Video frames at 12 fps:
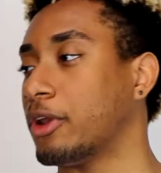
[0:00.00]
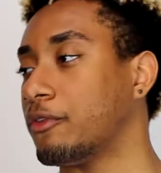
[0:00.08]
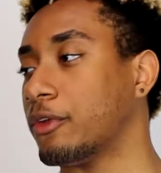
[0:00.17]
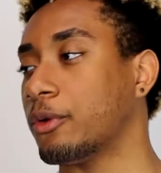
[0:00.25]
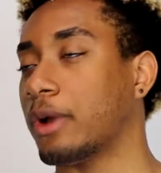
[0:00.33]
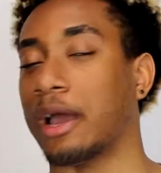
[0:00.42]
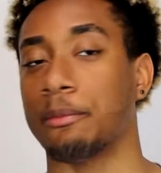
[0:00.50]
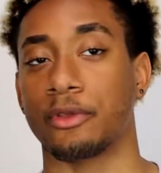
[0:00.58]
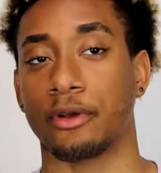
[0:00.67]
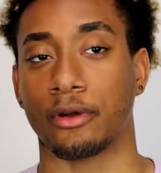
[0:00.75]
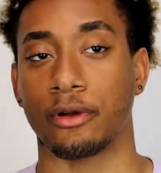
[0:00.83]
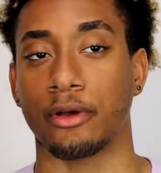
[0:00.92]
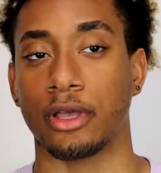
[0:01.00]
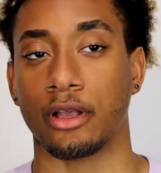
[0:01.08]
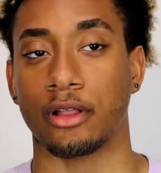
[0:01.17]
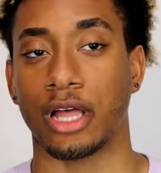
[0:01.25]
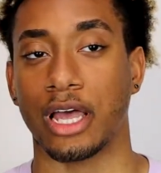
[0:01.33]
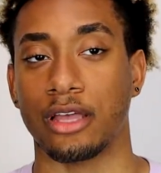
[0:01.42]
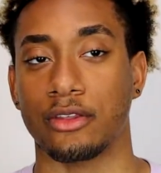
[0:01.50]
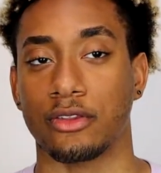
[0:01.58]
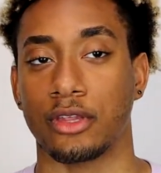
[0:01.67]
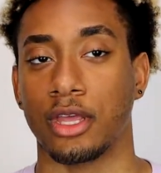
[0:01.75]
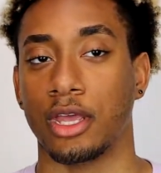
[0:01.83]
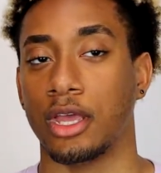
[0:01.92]
of view, I'm the girl in class
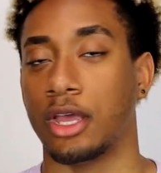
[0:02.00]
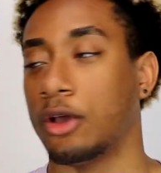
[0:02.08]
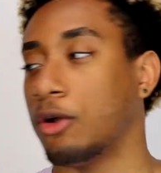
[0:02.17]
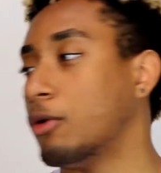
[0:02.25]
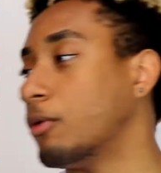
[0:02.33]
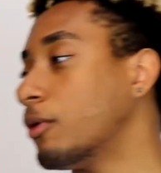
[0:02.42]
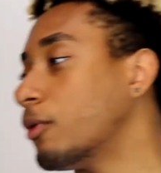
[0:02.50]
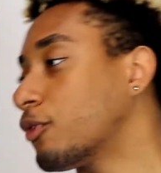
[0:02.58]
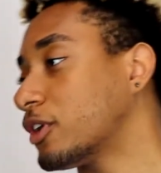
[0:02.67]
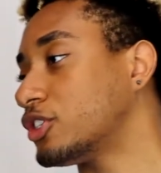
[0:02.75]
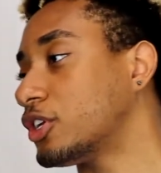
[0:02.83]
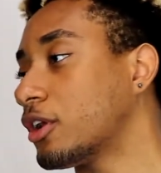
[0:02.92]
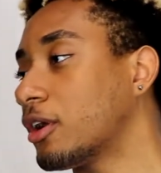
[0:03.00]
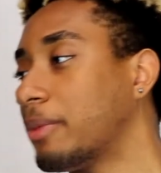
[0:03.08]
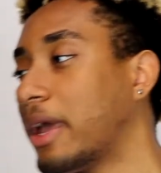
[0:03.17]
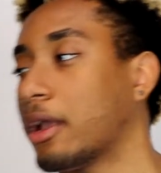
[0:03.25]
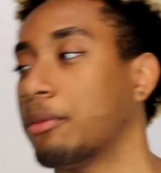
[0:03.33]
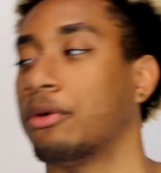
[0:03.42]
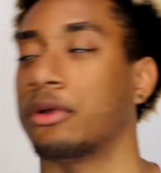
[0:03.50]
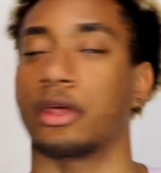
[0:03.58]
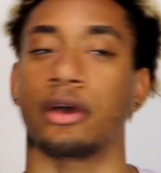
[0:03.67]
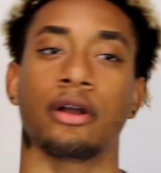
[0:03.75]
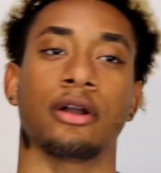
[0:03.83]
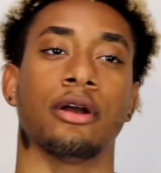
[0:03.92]
who reached in her bag and pulled
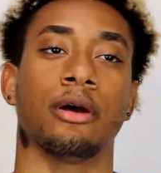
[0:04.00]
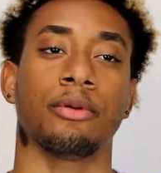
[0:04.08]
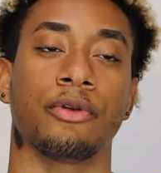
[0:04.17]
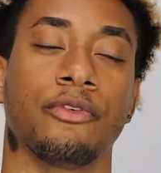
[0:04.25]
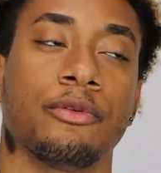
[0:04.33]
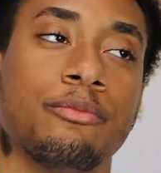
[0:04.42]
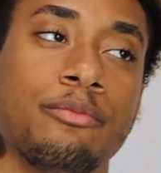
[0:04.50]
out her upper page.